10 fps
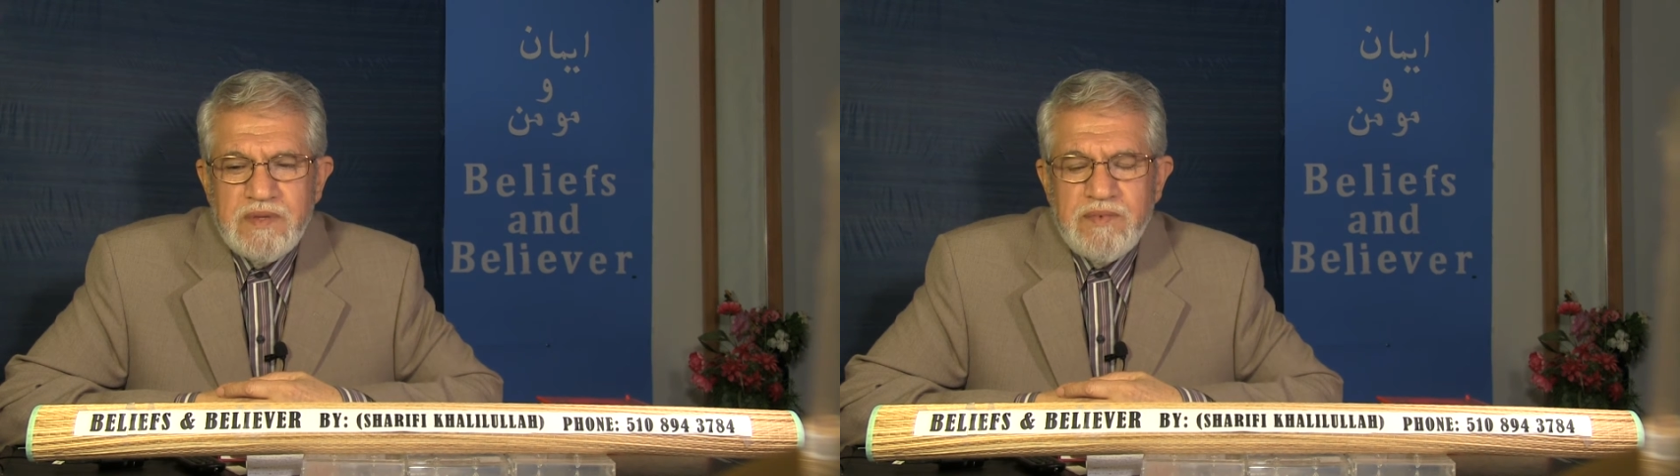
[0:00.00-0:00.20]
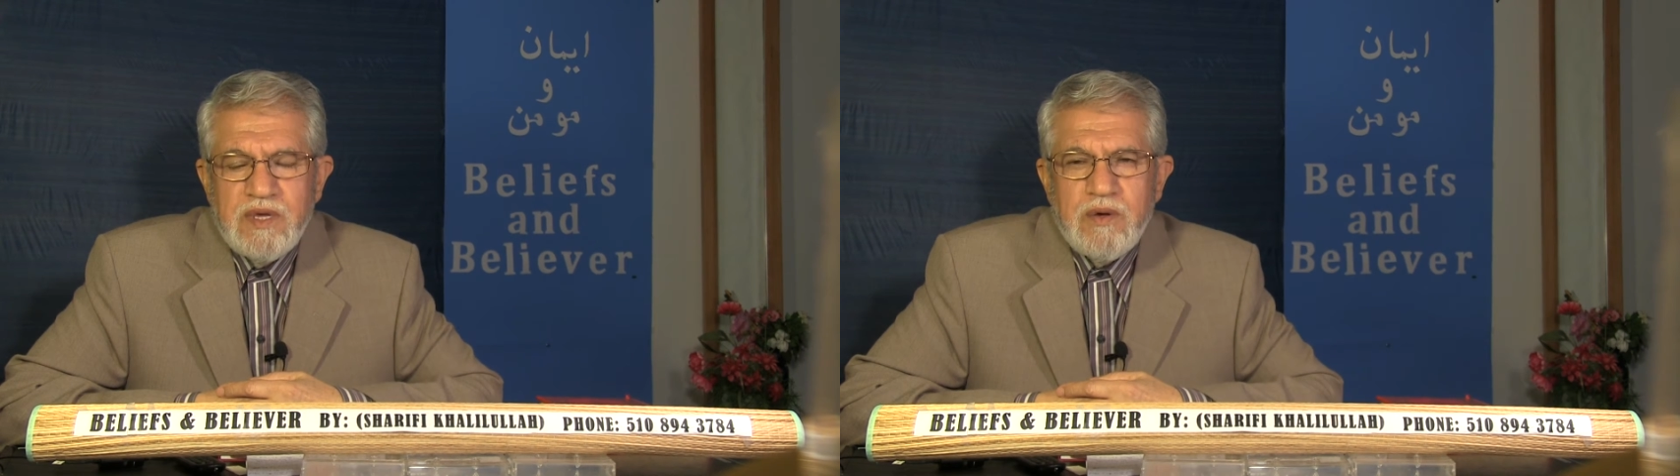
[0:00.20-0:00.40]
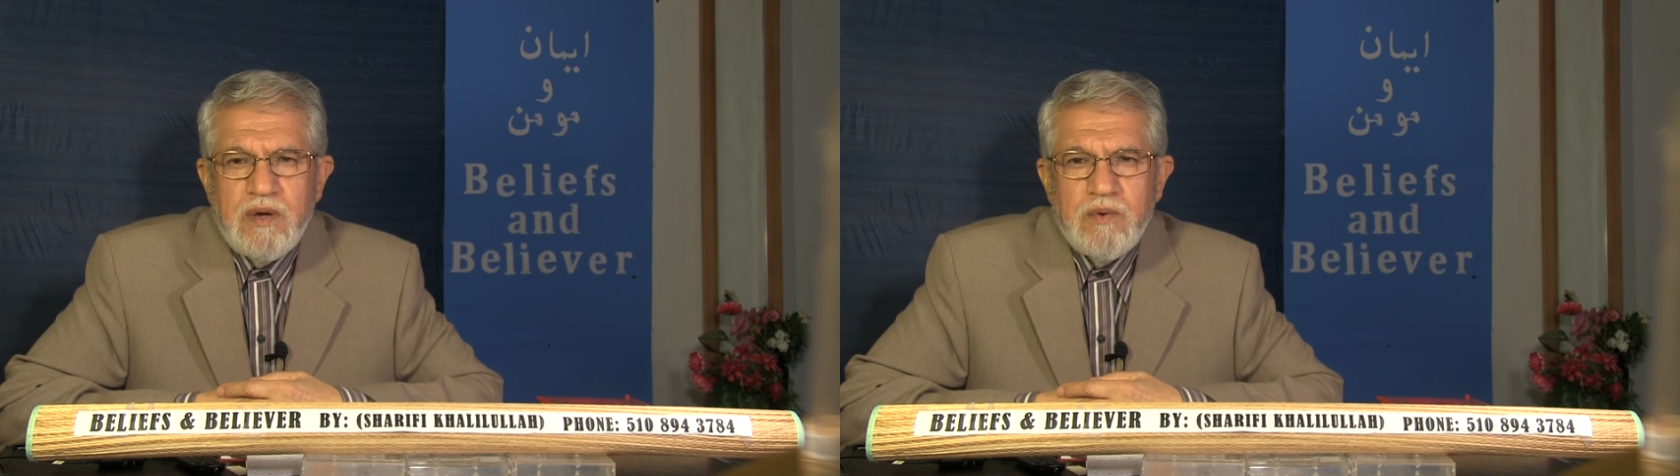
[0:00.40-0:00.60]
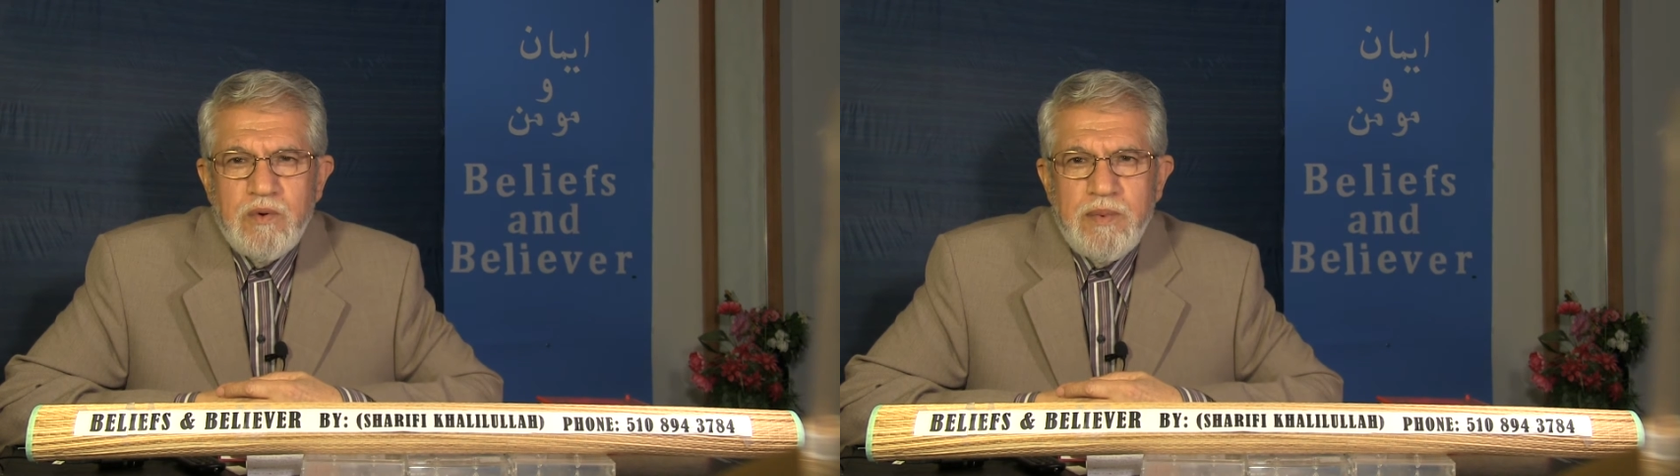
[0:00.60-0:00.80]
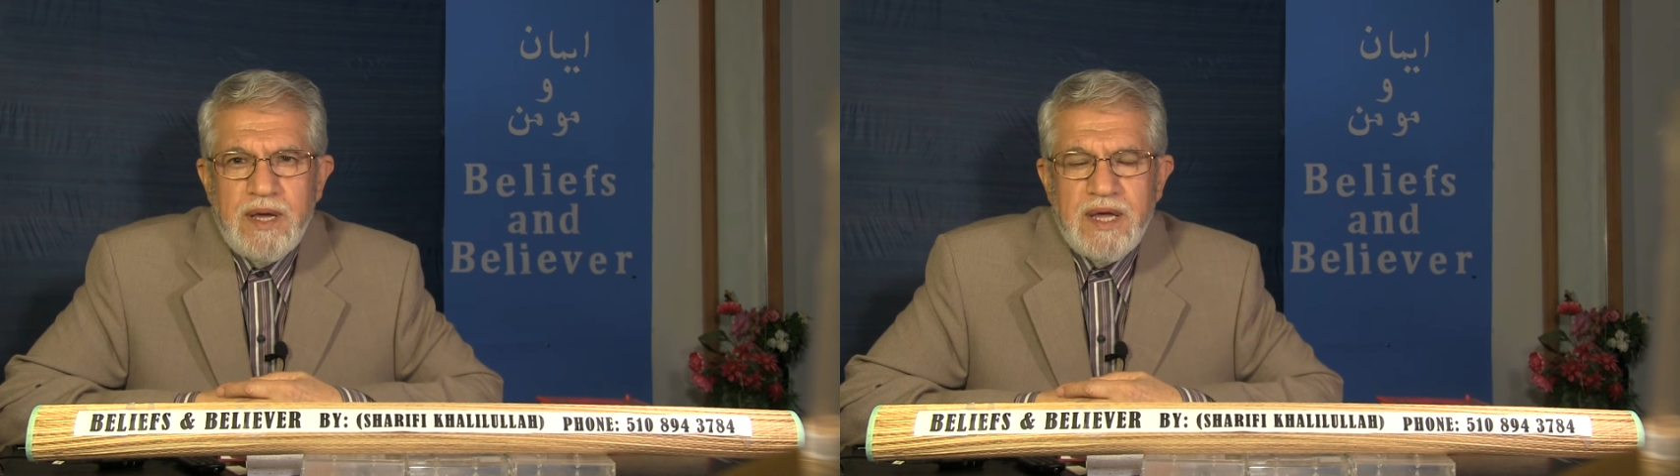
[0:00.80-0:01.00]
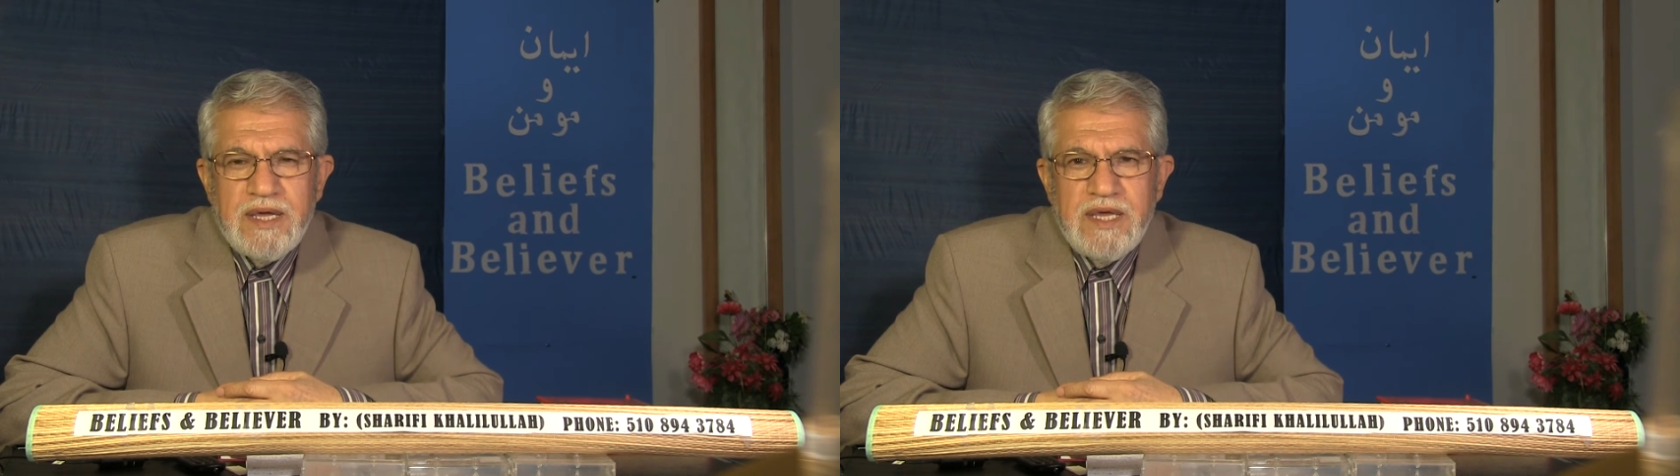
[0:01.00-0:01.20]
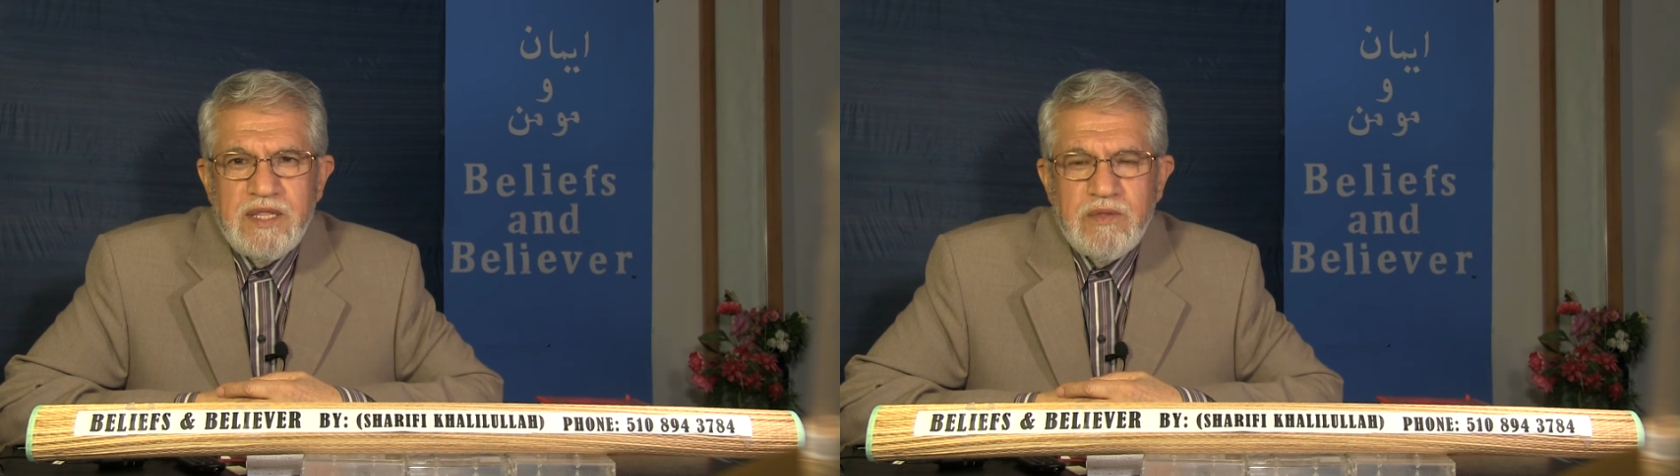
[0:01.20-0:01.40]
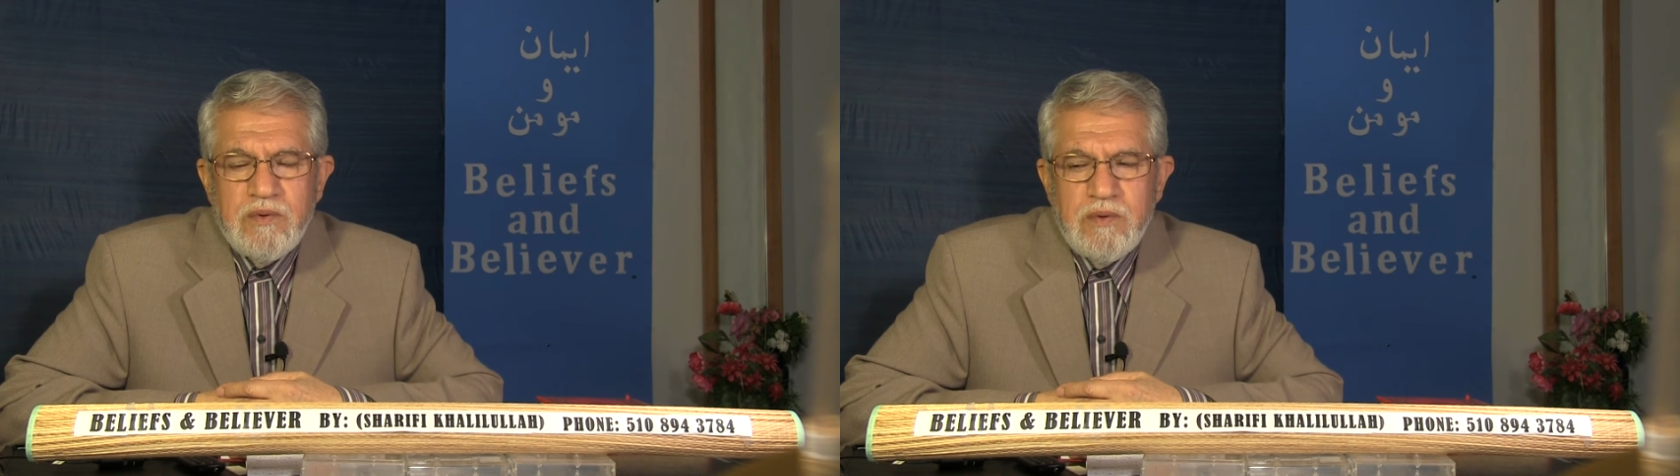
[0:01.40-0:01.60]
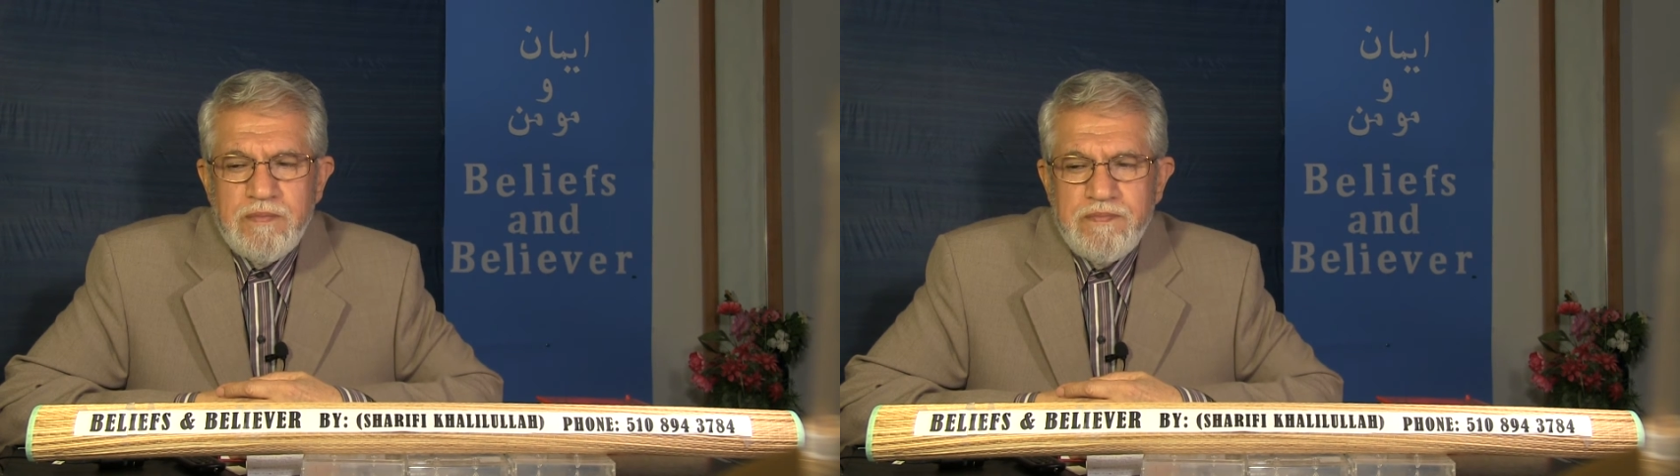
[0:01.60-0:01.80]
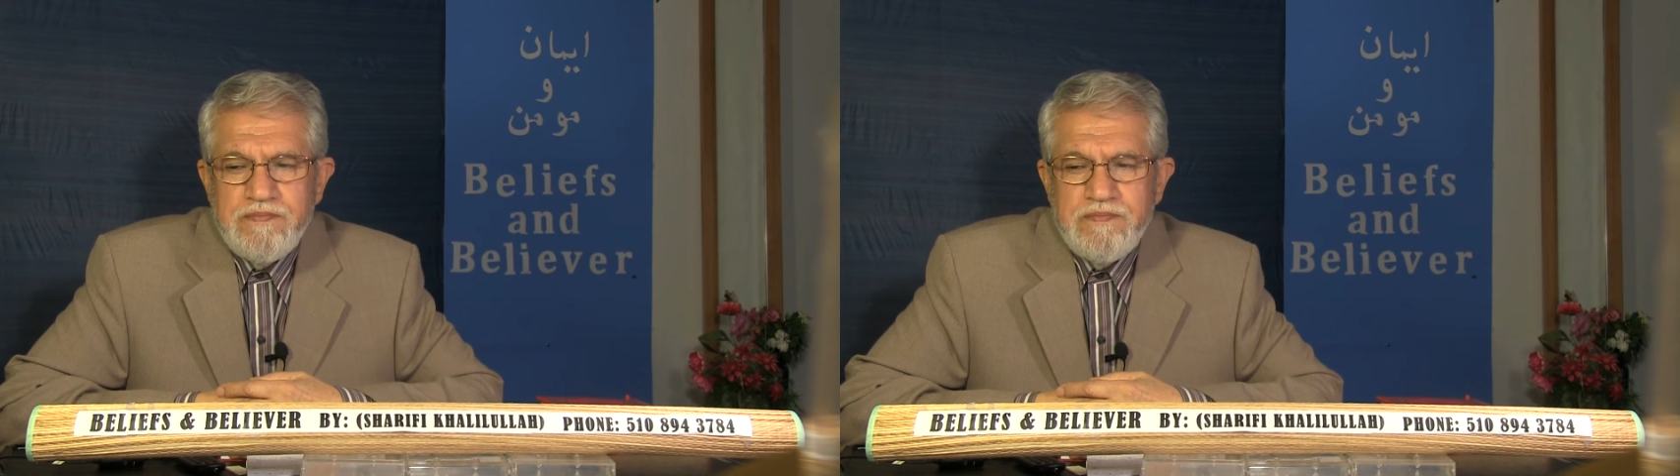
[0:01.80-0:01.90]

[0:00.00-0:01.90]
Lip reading: we go back again to